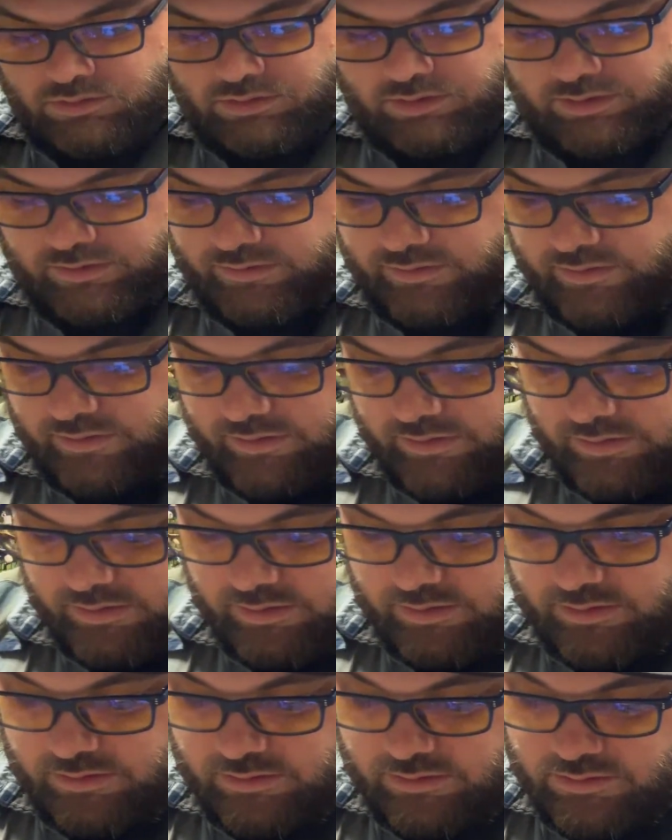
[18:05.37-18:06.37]
And
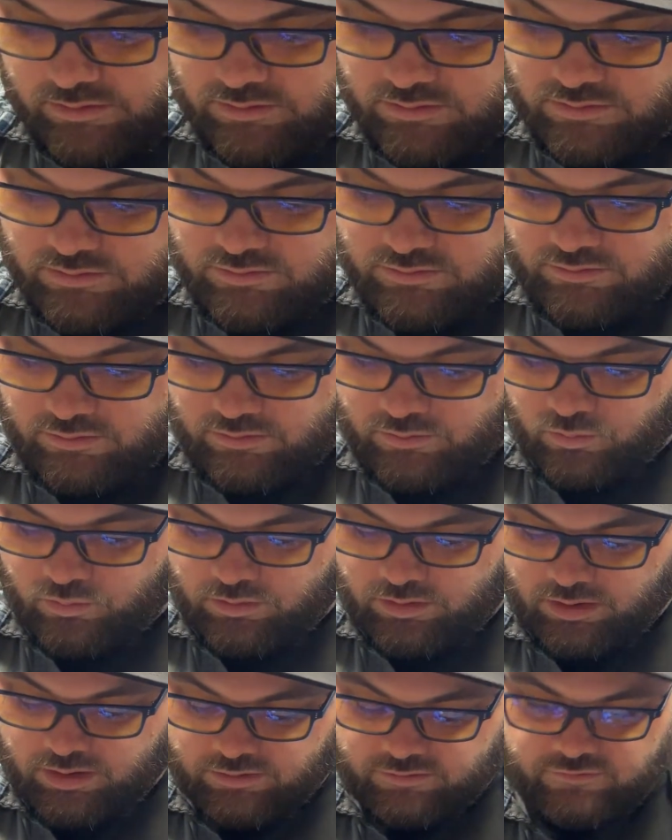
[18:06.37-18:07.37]
then,
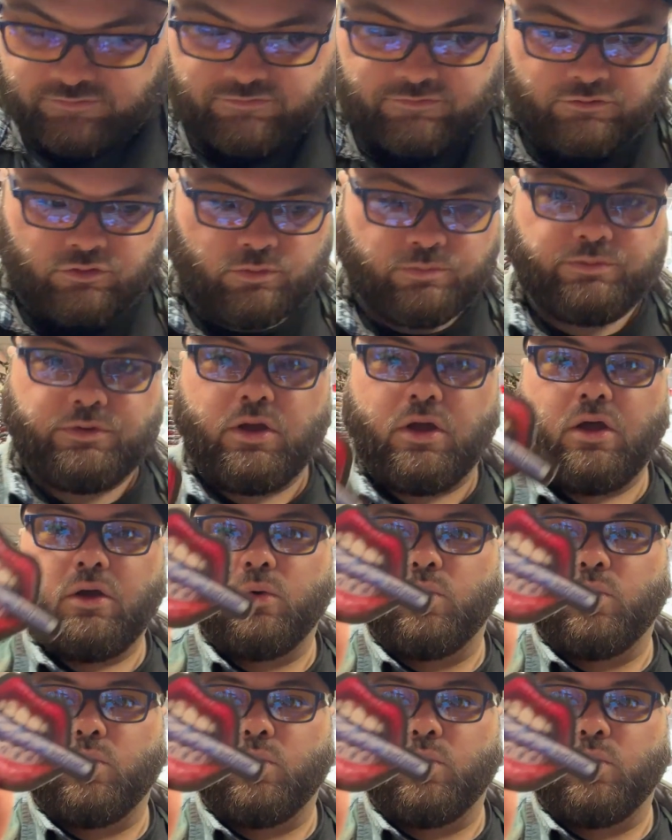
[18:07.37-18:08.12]
what? Snoop Dogg?